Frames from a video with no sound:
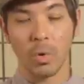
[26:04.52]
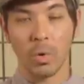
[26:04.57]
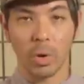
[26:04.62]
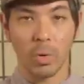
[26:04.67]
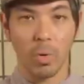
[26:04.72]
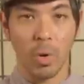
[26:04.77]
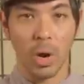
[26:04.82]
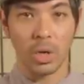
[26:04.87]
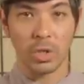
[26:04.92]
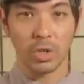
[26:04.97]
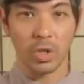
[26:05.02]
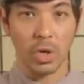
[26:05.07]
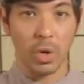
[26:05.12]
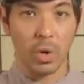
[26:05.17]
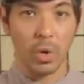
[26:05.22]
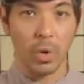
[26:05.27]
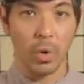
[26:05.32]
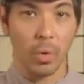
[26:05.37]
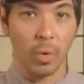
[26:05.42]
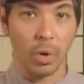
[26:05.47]
or
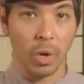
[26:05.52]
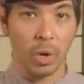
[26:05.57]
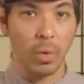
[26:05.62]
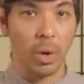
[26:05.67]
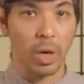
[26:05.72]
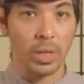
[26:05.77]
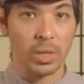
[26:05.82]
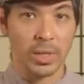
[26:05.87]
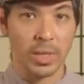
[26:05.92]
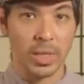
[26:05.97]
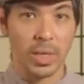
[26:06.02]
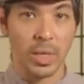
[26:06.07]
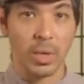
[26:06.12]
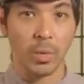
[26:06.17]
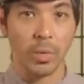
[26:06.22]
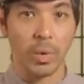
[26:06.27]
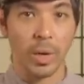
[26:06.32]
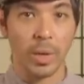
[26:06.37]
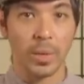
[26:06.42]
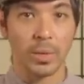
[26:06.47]
Guangzhou or Guangxi or
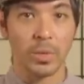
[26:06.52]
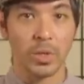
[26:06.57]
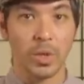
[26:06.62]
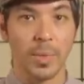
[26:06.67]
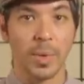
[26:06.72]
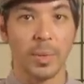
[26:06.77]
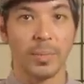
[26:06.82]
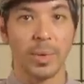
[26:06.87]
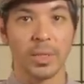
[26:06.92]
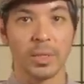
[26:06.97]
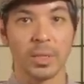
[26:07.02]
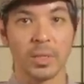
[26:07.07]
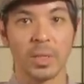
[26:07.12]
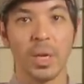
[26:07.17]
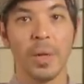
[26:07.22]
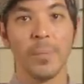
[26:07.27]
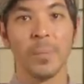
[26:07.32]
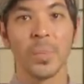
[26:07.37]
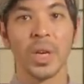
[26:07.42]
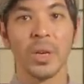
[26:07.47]
one of those humid places.
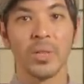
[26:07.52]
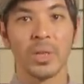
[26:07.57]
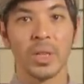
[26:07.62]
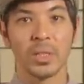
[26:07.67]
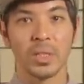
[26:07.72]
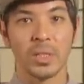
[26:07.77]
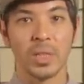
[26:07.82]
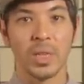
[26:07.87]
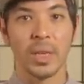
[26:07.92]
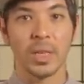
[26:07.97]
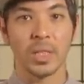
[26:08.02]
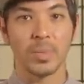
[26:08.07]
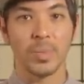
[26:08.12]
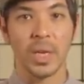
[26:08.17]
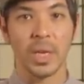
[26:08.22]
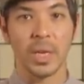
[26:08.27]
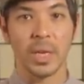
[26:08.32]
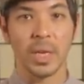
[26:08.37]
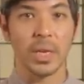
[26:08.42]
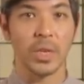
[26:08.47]
This tea has
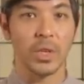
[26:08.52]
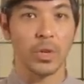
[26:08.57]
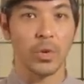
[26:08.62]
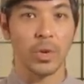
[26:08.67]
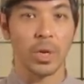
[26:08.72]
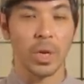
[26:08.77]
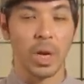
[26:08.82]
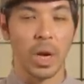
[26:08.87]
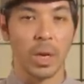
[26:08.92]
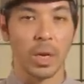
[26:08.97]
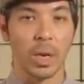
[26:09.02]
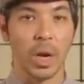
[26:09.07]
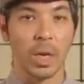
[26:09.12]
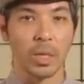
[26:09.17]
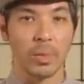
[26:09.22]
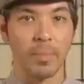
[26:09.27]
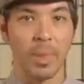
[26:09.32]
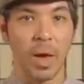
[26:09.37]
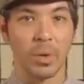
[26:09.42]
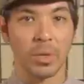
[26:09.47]
been in Yunnan on
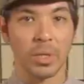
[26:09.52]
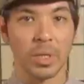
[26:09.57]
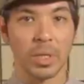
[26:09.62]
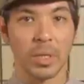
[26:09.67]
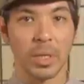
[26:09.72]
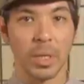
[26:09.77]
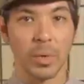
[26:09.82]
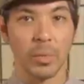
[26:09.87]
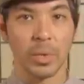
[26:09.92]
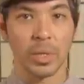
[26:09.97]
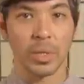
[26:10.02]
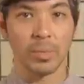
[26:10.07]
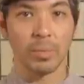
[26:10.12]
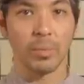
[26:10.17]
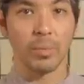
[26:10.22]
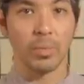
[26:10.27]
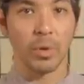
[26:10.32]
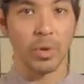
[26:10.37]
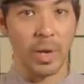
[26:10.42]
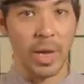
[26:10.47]
the mountain. It was
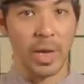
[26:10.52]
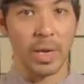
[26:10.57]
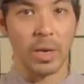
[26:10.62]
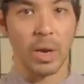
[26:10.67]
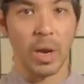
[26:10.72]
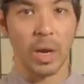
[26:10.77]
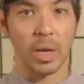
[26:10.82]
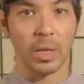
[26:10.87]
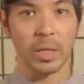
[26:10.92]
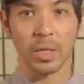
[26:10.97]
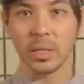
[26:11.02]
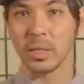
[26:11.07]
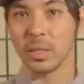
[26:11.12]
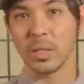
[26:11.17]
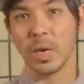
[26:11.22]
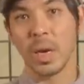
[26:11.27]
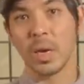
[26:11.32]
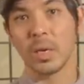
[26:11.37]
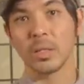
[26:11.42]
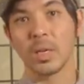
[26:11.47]
created on this
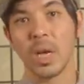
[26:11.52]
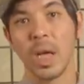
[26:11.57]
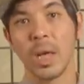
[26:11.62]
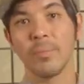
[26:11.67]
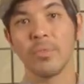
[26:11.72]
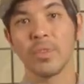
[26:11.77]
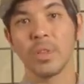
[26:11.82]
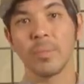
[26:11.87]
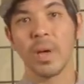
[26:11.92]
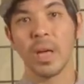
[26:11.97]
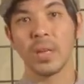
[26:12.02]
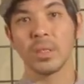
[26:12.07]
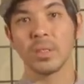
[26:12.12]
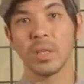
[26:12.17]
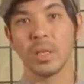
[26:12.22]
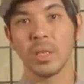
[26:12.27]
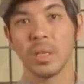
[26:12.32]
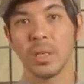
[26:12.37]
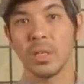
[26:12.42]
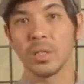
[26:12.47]
entire time for the past
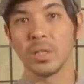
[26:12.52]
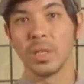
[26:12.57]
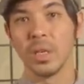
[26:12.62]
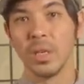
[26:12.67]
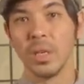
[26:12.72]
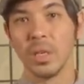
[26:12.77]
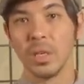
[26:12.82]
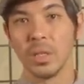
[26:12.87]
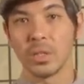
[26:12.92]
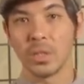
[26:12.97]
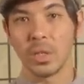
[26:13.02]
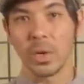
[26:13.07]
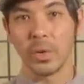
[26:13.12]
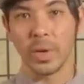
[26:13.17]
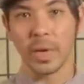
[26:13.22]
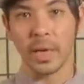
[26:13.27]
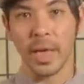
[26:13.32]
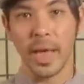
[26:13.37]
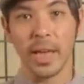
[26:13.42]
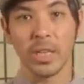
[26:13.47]
10 years. So
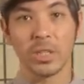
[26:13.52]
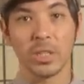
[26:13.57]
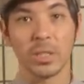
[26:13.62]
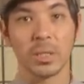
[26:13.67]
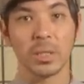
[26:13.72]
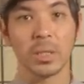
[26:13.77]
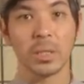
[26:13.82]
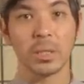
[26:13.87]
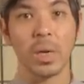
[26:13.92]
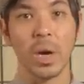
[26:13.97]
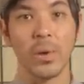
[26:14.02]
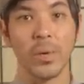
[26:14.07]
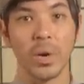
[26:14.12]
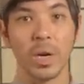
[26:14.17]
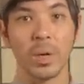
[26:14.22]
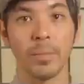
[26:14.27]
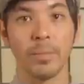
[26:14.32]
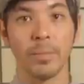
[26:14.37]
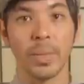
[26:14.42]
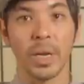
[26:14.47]
it ages
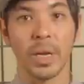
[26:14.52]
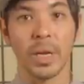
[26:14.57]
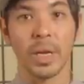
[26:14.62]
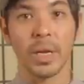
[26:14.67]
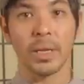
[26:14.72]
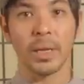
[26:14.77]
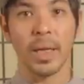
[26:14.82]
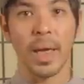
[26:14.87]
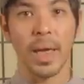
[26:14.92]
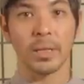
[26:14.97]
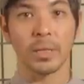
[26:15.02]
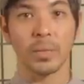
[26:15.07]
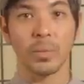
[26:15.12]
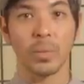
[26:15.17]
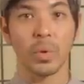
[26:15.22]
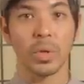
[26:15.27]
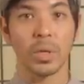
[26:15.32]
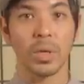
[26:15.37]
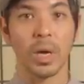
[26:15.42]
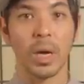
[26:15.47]
slower, but it has a
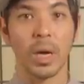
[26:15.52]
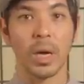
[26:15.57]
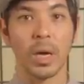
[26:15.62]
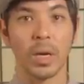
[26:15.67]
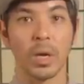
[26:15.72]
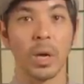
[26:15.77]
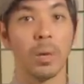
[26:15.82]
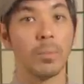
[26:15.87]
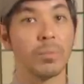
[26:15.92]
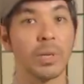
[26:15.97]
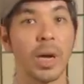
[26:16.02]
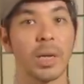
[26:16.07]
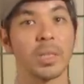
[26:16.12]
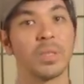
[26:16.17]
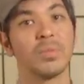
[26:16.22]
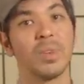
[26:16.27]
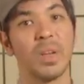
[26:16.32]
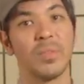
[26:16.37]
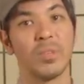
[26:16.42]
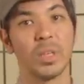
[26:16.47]
more uh, complex
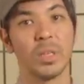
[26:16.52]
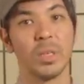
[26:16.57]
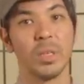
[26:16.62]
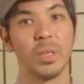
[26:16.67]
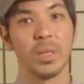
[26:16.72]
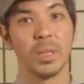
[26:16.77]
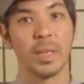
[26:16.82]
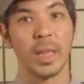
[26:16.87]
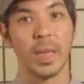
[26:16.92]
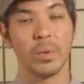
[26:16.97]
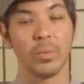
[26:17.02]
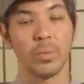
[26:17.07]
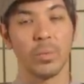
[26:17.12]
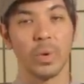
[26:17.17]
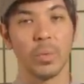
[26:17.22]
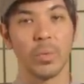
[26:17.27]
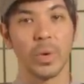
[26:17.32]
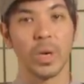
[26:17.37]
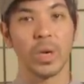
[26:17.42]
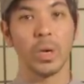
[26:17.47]
flavor than
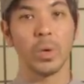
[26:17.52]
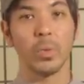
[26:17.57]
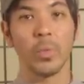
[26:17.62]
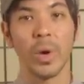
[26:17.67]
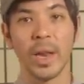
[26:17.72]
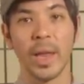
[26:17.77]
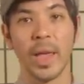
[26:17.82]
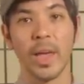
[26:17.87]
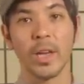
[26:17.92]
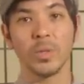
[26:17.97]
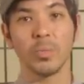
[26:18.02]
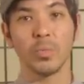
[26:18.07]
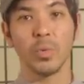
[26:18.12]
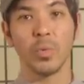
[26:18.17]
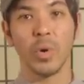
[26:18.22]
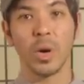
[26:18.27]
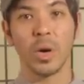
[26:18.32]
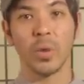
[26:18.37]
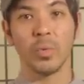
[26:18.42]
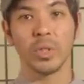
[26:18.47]
what we call wet aged
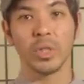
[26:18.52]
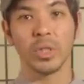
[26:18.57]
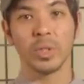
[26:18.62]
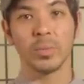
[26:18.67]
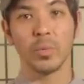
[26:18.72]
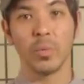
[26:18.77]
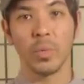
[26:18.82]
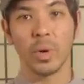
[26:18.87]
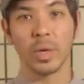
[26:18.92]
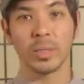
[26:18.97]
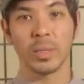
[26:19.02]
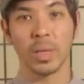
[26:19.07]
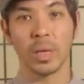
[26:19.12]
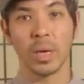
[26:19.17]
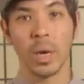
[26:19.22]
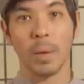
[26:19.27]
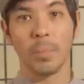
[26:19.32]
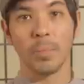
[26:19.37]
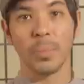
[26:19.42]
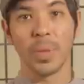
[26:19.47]
pu'er, which is pu'ers that
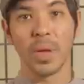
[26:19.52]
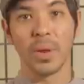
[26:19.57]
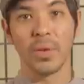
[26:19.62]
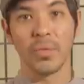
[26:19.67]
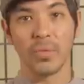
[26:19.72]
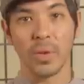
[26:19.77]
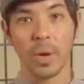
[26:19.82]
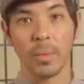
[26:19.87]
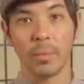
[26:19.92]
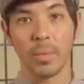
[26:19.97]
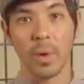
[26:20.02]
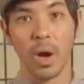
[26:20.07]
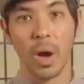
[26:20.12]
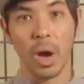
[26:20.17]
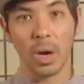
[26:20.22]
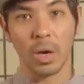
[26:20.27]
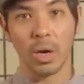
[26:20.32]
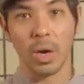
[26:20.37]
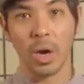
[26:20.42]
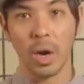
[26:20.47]
come from
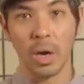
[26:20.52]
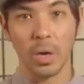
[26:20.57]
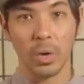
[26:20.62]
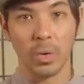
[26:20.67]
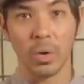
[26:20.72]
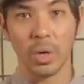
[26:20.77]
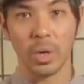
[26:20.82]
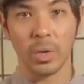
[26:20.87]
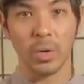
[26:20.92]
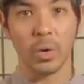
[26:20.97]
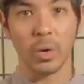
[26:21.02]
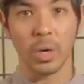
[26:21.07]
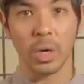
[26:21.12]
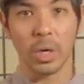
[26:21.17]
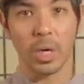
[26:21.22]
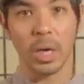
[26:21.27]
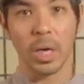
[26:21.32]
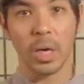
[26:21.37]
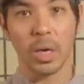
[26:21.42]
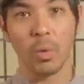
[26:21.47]
Hong Kong or,
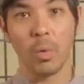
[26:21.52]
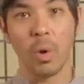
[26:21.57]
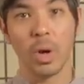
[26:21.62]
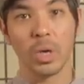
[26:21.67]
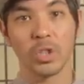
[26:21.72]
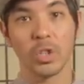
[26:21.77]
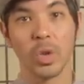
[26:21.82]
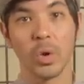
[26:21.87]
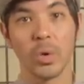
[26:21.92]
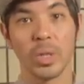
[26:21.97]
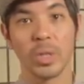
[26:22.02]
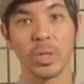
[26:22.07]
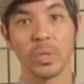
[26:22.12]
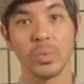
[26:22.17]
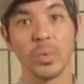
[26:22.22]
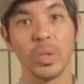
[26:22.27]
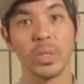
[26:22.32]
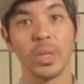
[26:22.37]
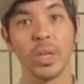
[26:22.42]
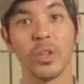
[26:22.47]
or uh, Guangzhou,
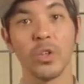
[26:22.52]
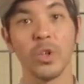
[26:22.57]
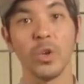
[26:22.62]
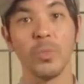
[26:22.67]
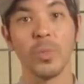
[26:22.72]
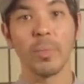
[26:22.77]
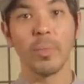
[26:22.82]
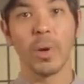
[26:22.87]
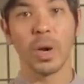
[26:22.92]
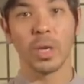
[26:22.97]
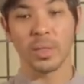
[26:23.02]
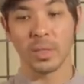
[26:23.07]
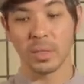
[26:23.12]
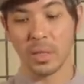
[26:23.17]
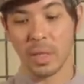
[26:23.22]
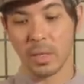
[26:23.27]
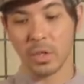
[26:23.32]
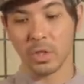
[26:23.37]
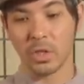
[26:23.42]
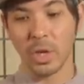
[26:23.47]
these really humid parts of
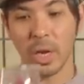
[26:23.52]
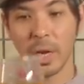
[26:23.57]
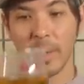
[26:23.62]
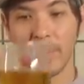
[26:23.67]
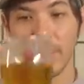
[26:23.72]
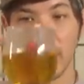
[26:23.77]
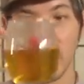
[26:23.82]
southern China.